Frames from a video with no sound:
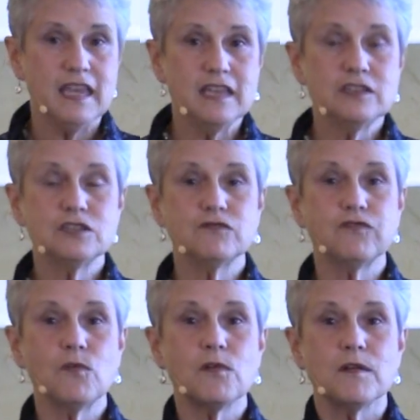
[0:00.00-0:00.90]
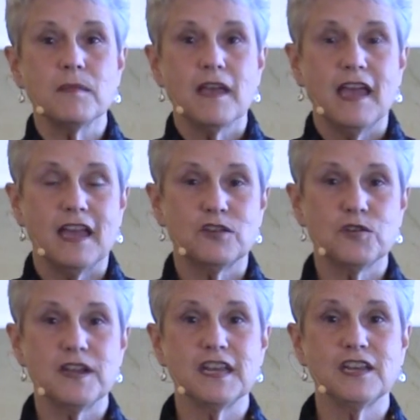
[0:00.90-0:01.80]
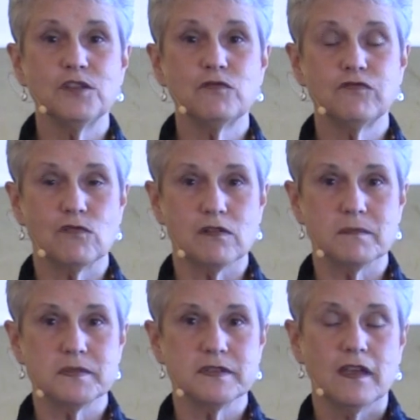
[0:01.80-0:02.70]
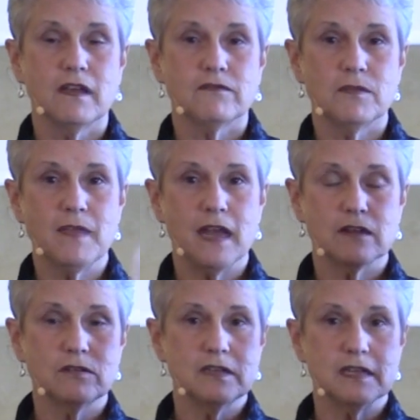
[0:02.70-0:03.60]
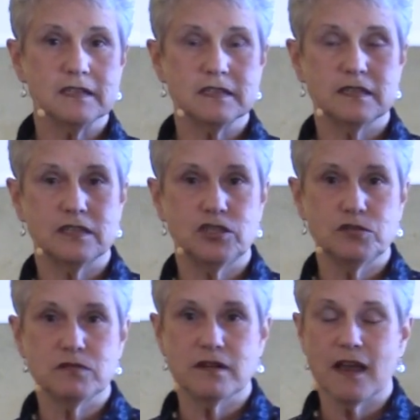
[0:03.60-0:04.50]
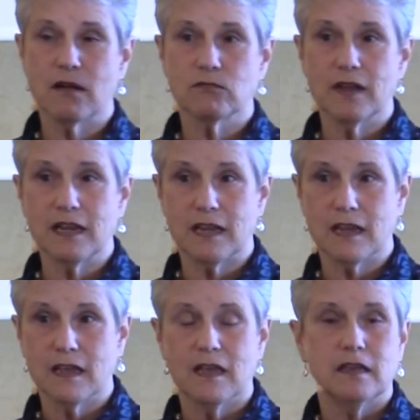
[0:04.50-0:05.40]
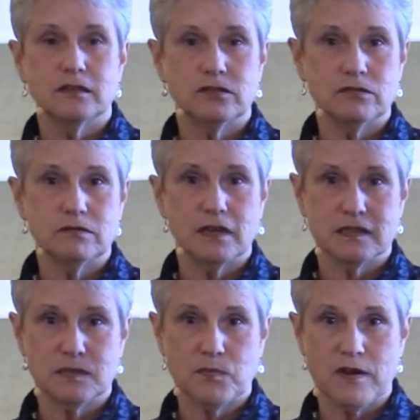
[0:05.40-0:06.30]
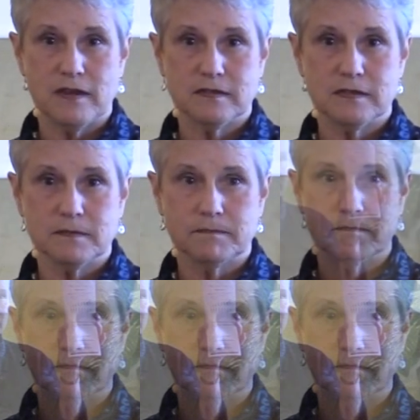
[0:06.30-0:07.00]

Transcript: into form and creating new forms from that goodness that you are now ready to express.